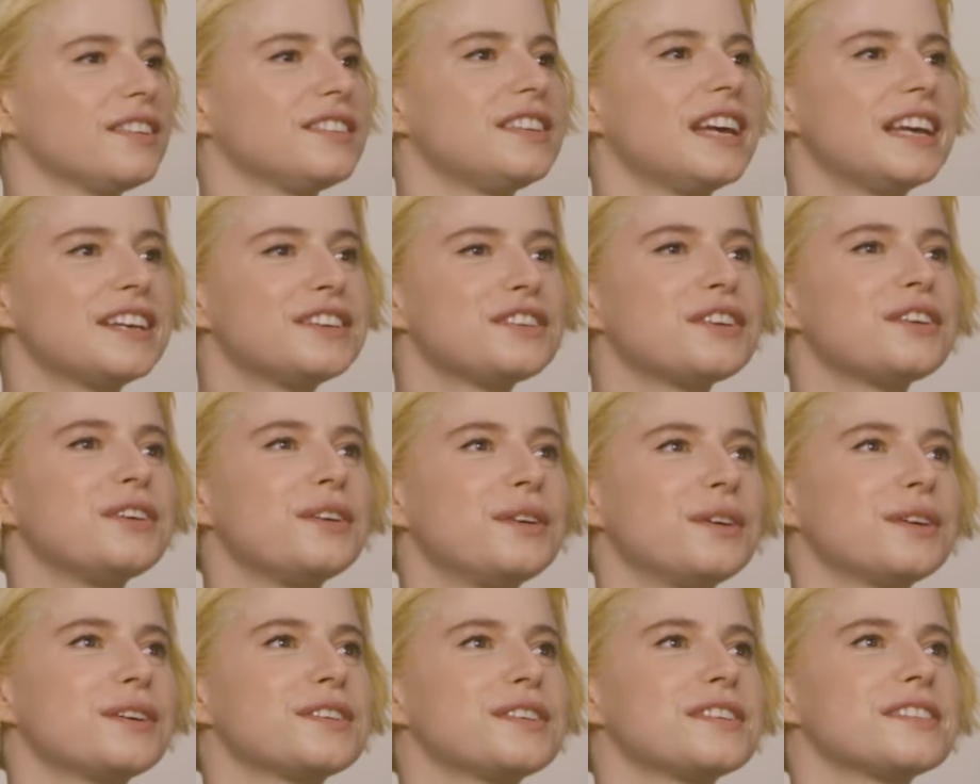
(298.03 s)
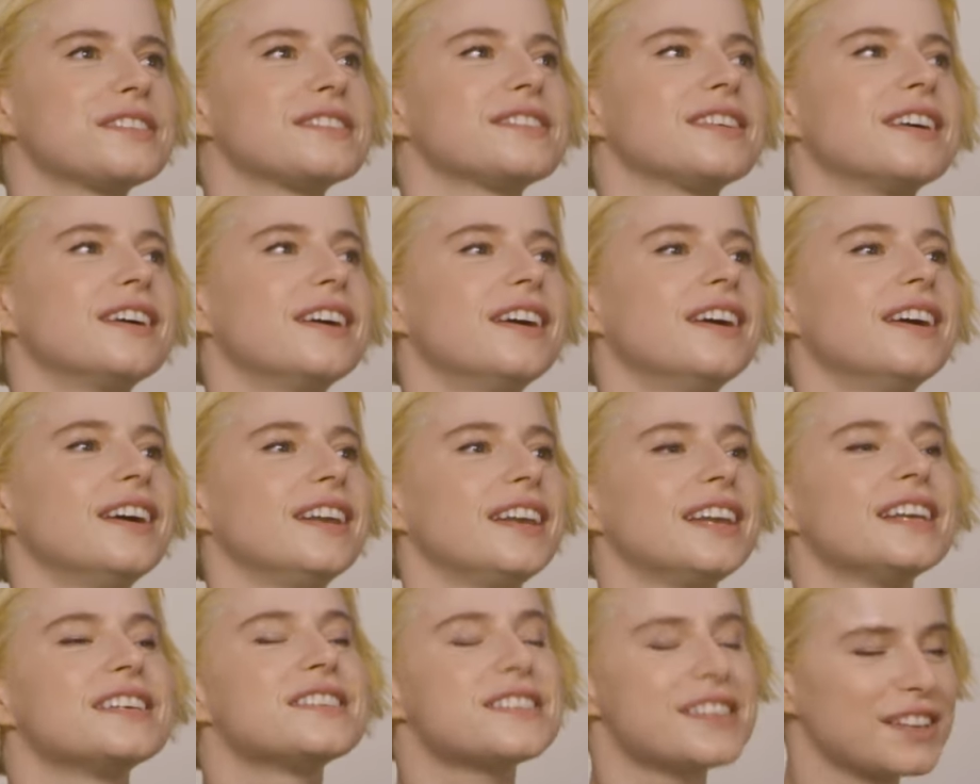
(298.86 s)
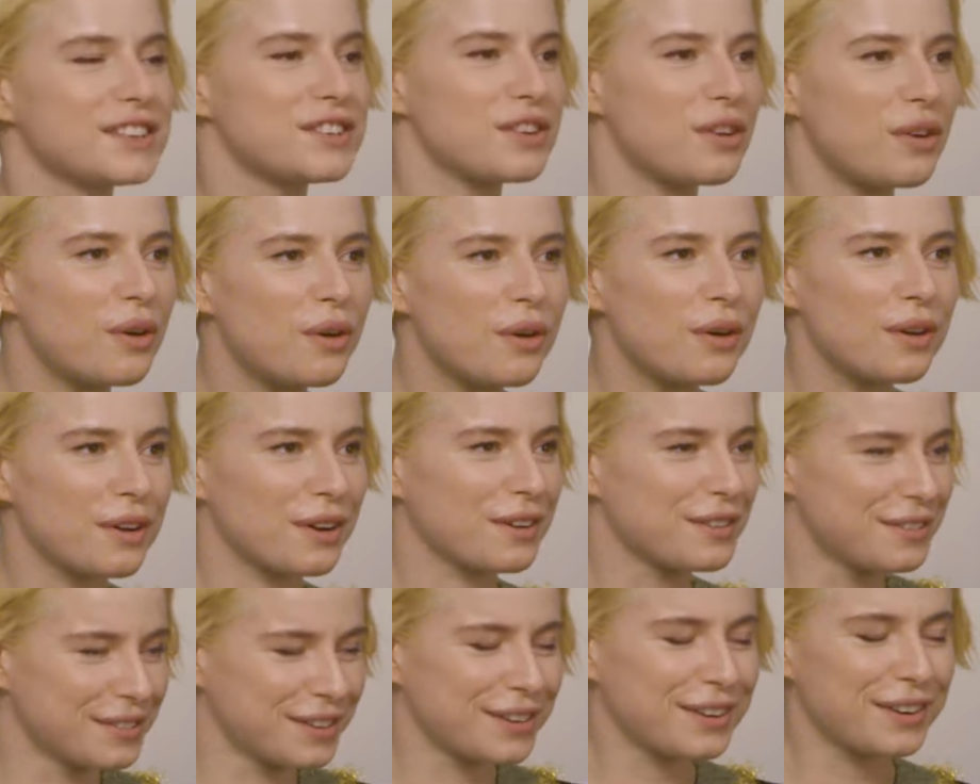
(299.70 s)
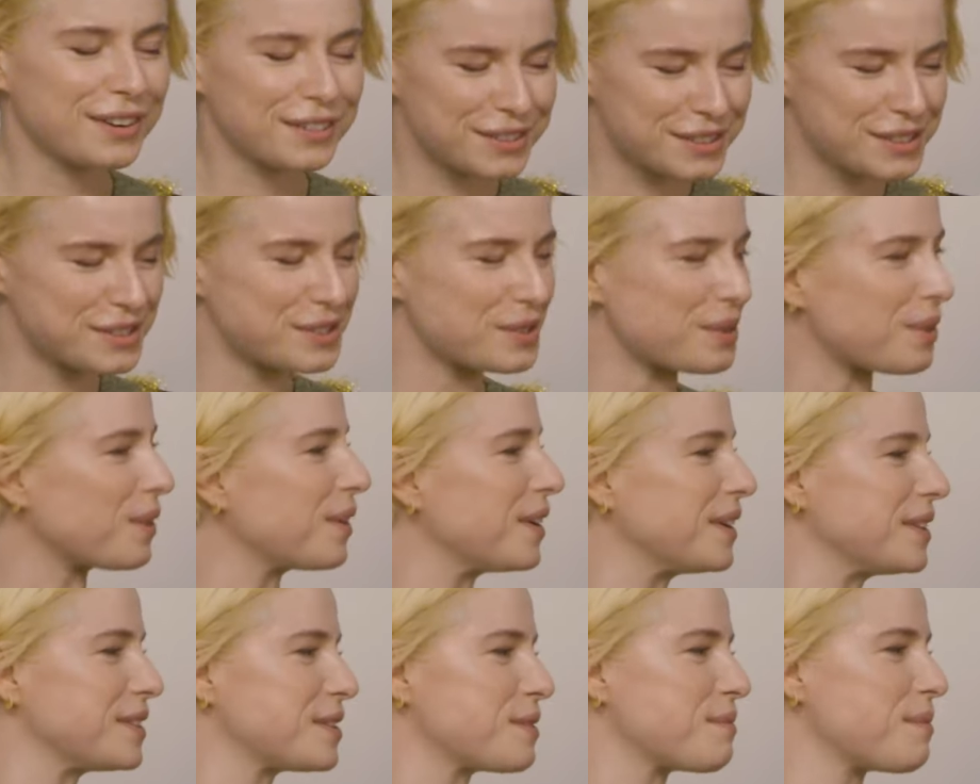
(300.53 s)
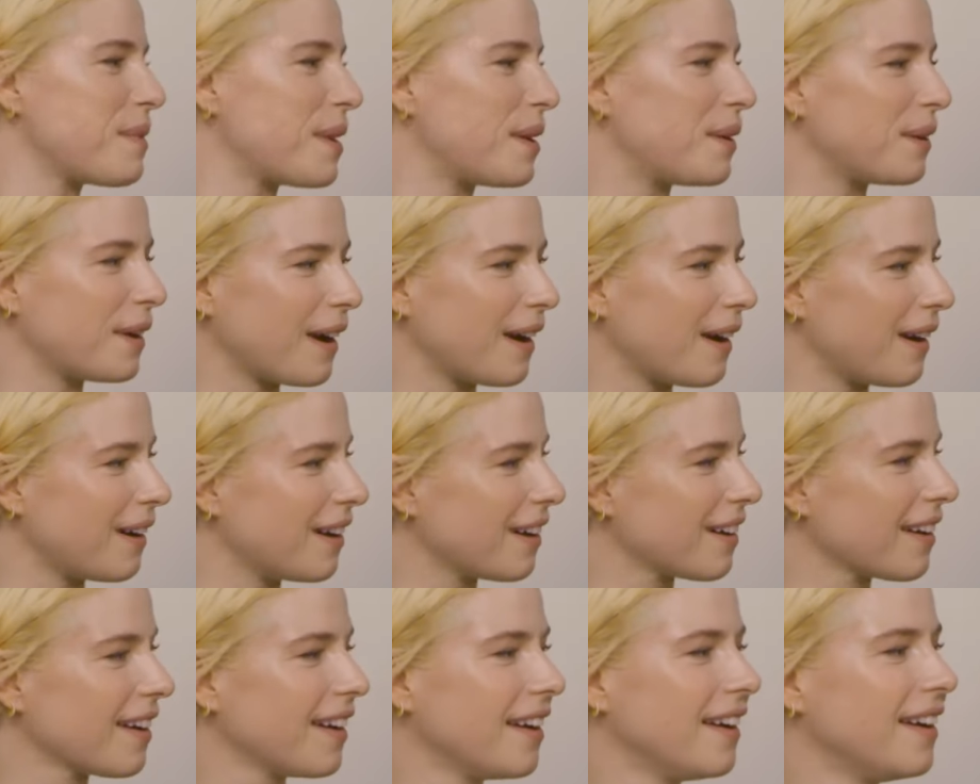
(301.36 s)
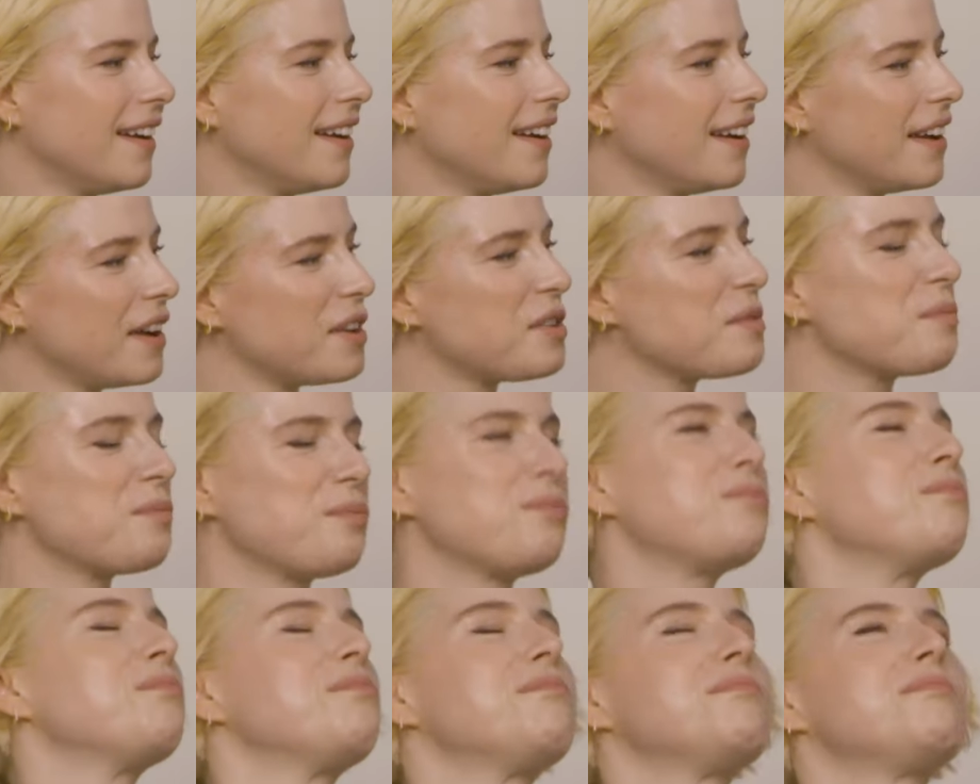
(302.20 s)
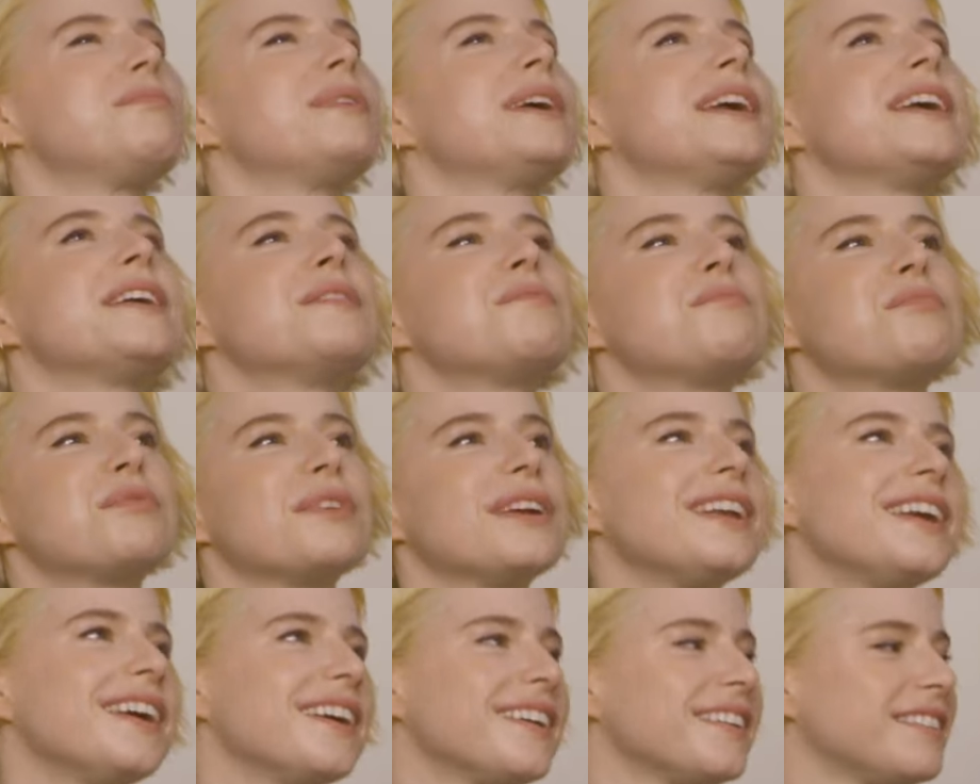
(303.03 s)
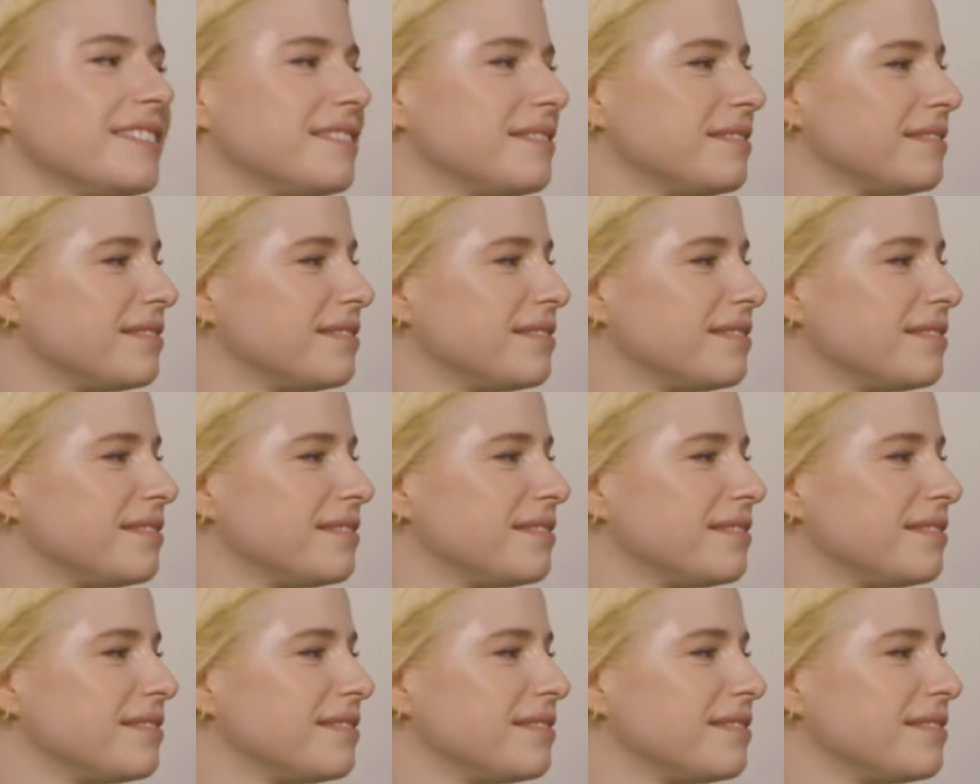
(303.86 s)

On tenterhooks, listening to all of her stories about her big, brilliant,